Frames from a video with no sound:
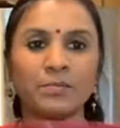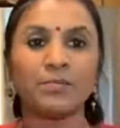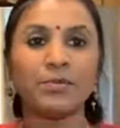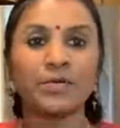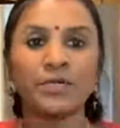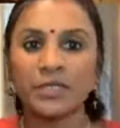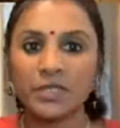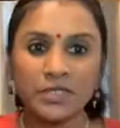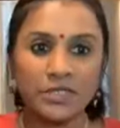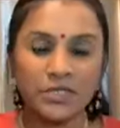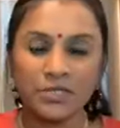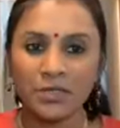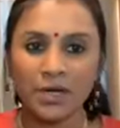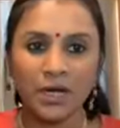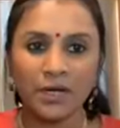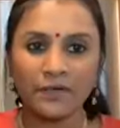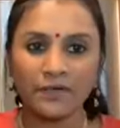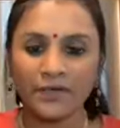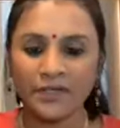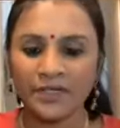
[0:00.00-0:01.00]
put it into your
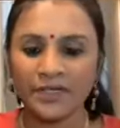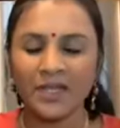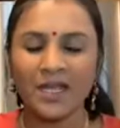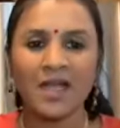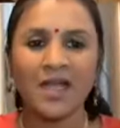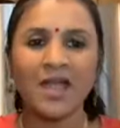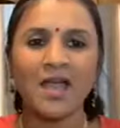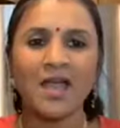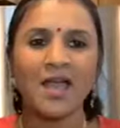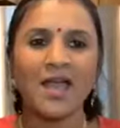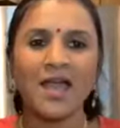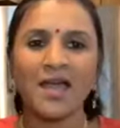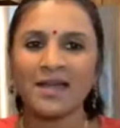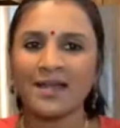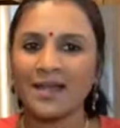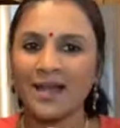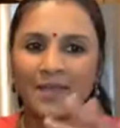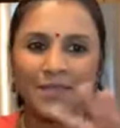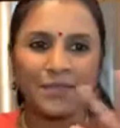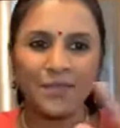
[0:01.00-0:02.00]
oven,
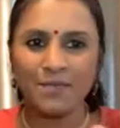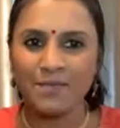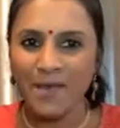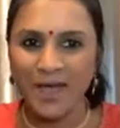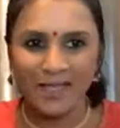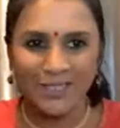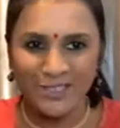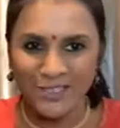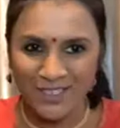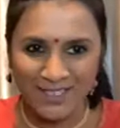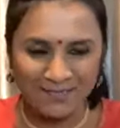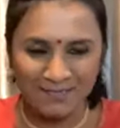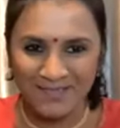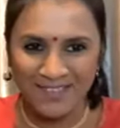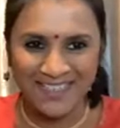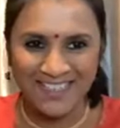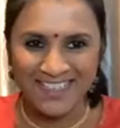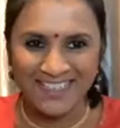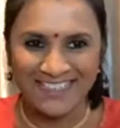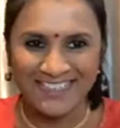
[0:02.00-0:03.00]
and let the magic
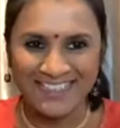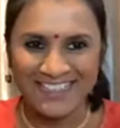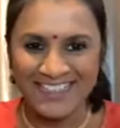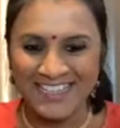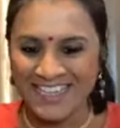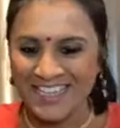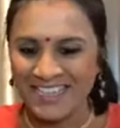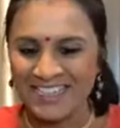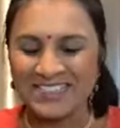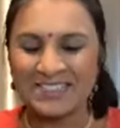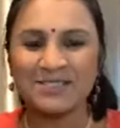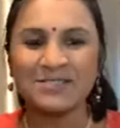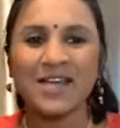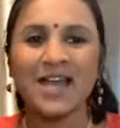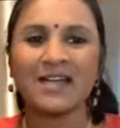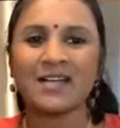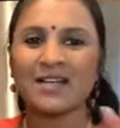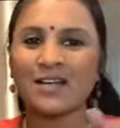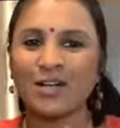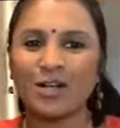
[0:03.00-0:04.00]
begin. So
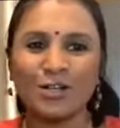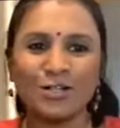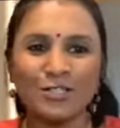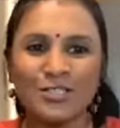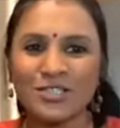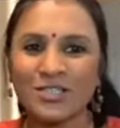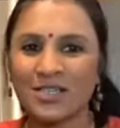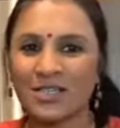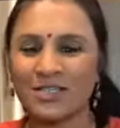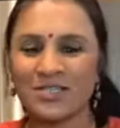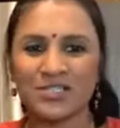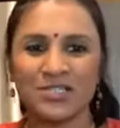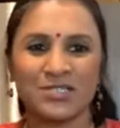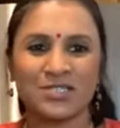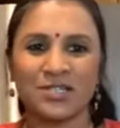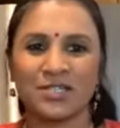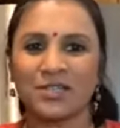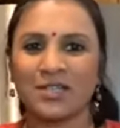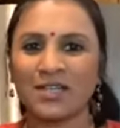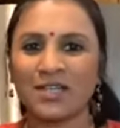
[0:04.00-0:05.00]
that culture is
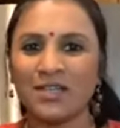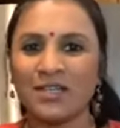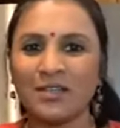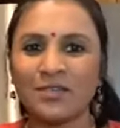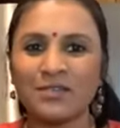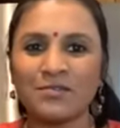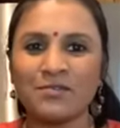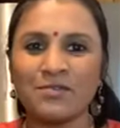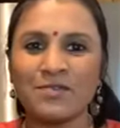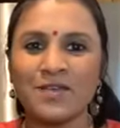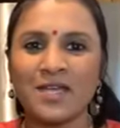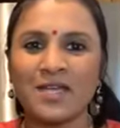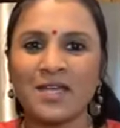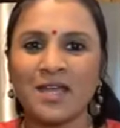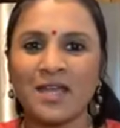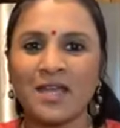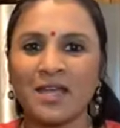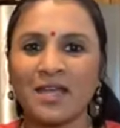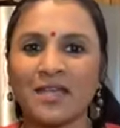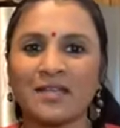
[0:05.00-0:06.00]
just gonna eat through it,
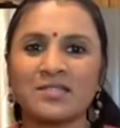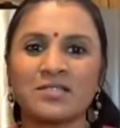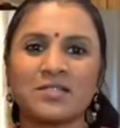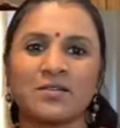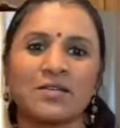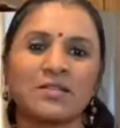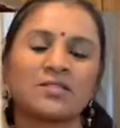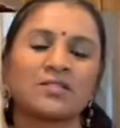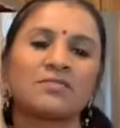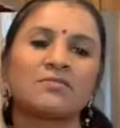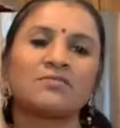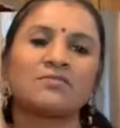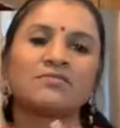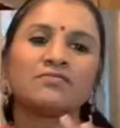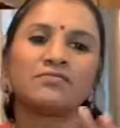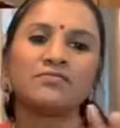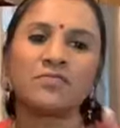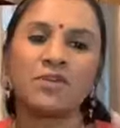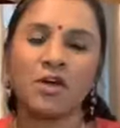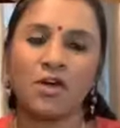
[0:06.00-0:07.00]
it's going to
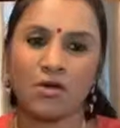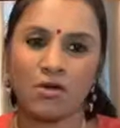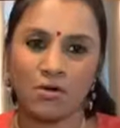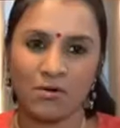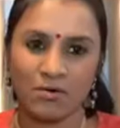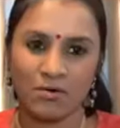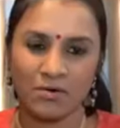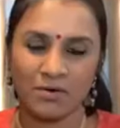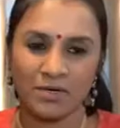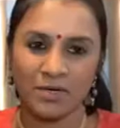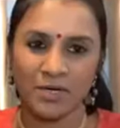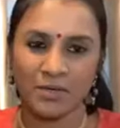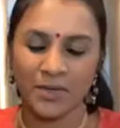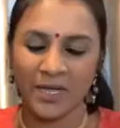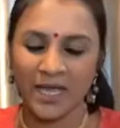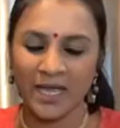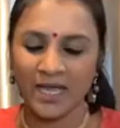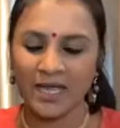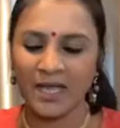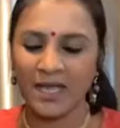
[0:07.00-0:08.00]
grow,
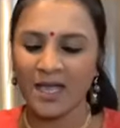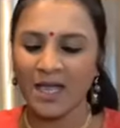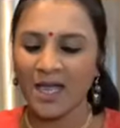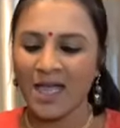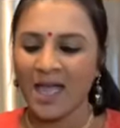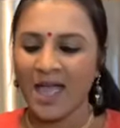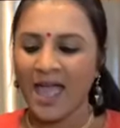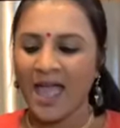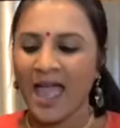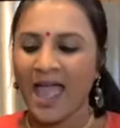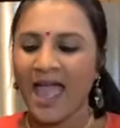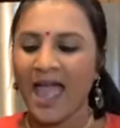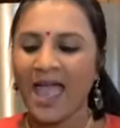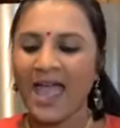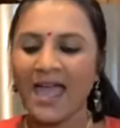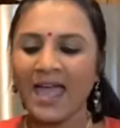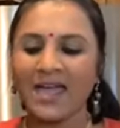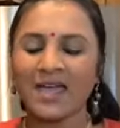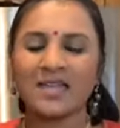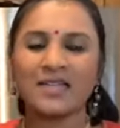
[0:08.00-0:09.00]
okay?
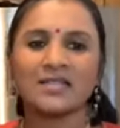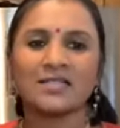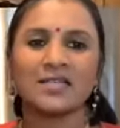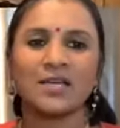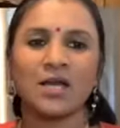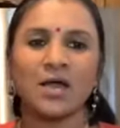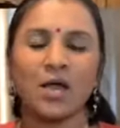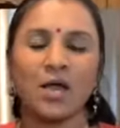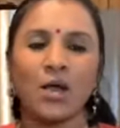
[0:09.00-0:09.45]
And